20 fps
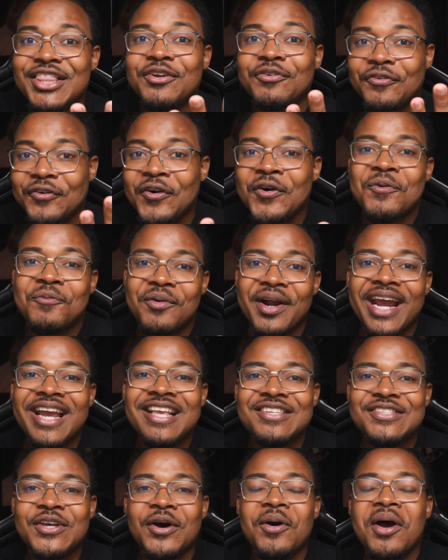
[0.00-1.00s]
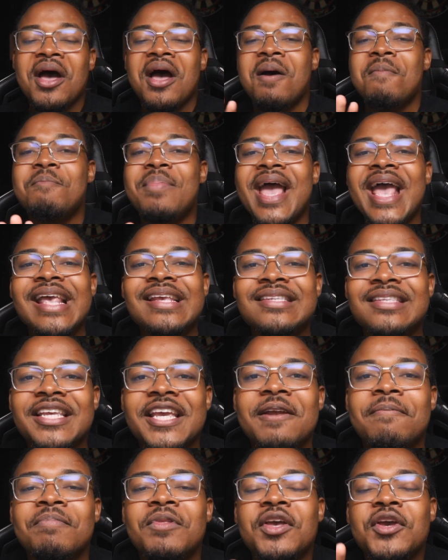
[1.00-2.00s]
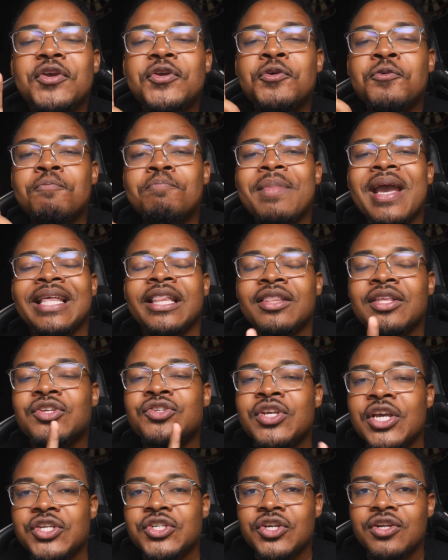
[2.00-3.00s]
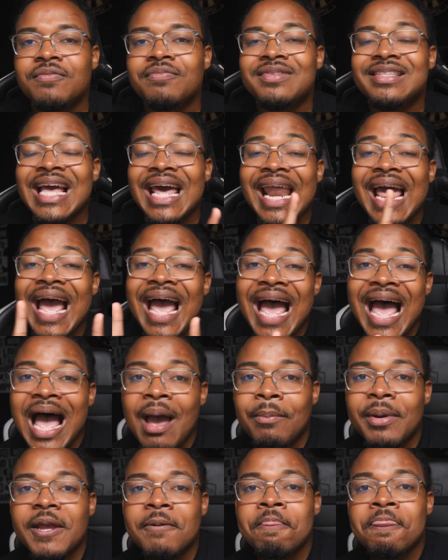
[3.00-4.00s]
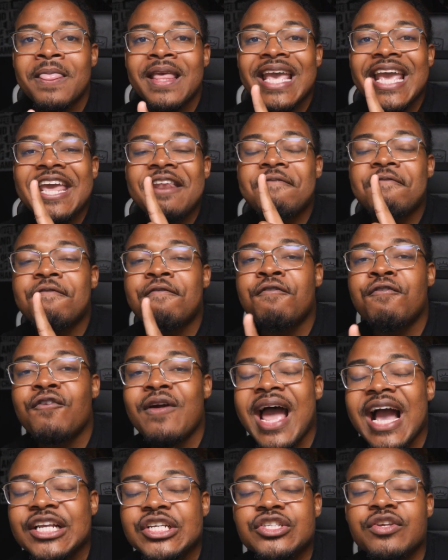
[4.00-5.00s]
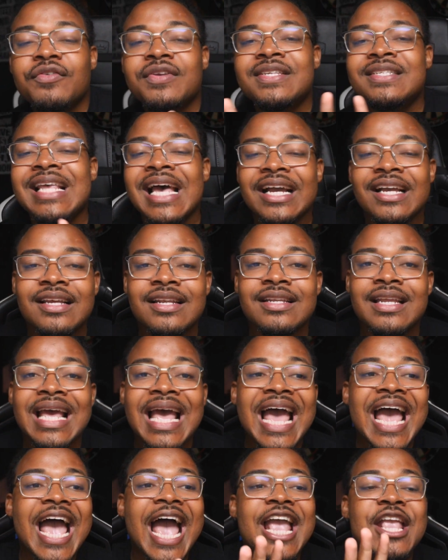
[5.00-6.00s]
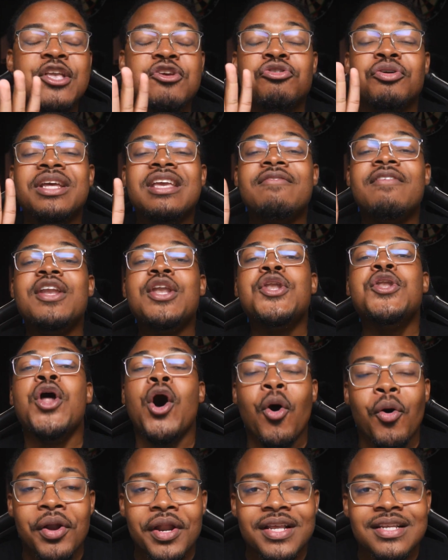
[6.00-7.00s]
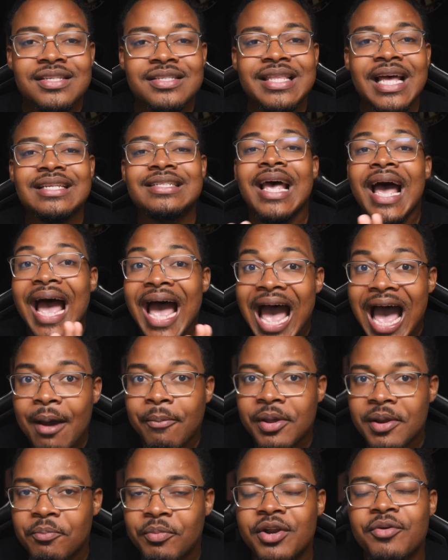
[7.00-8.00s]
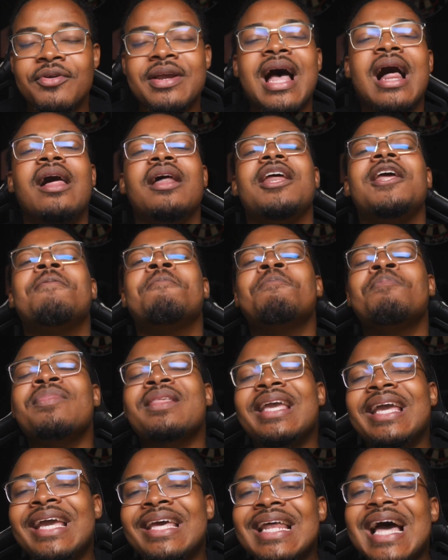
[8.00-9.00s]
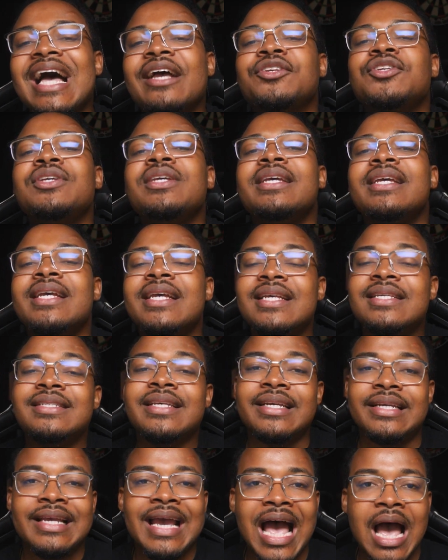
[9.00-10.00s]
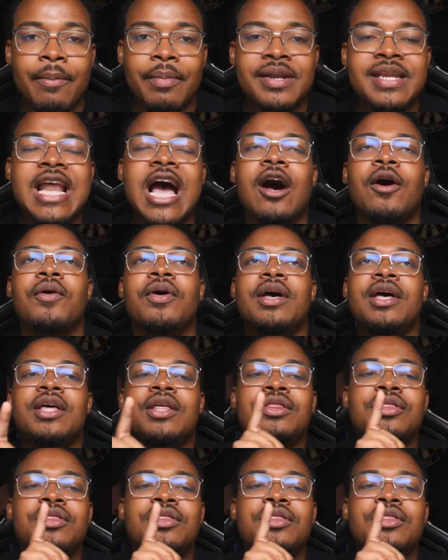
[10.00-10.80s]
in the room, right? So basically, you make the decision, that habit, in fractions of a second, and you don't even notice that's a habit. But in reality, it actually is a habit. Now,